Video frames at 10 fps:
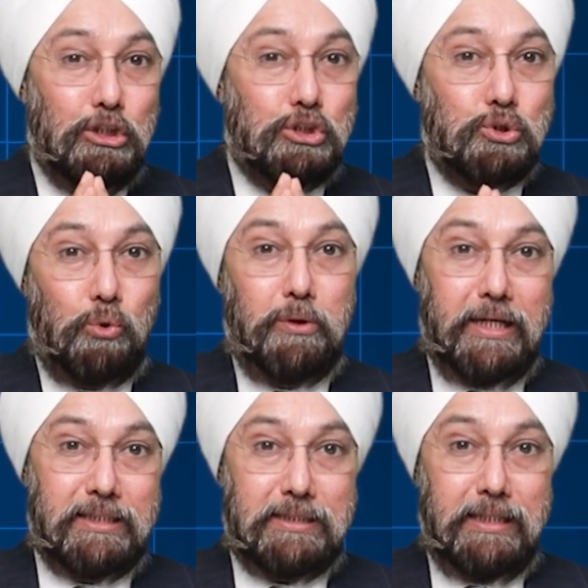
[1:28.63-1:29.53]

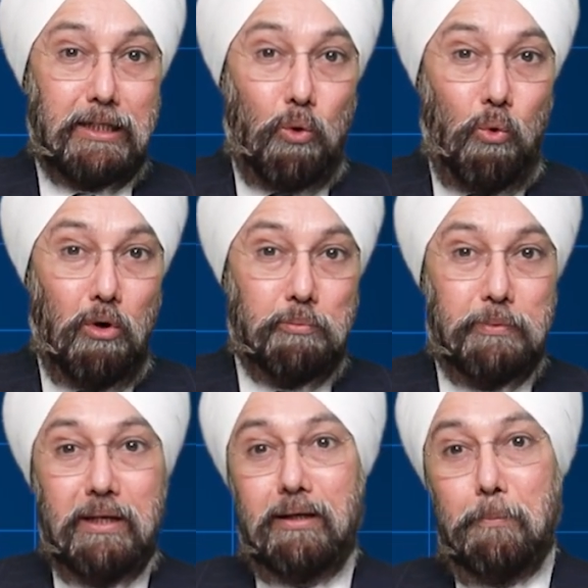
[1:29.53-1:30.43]
soreness in old
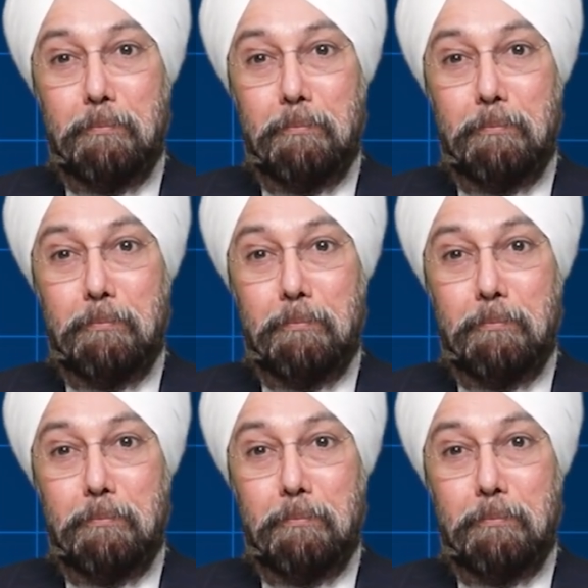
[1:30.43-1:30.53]
milk,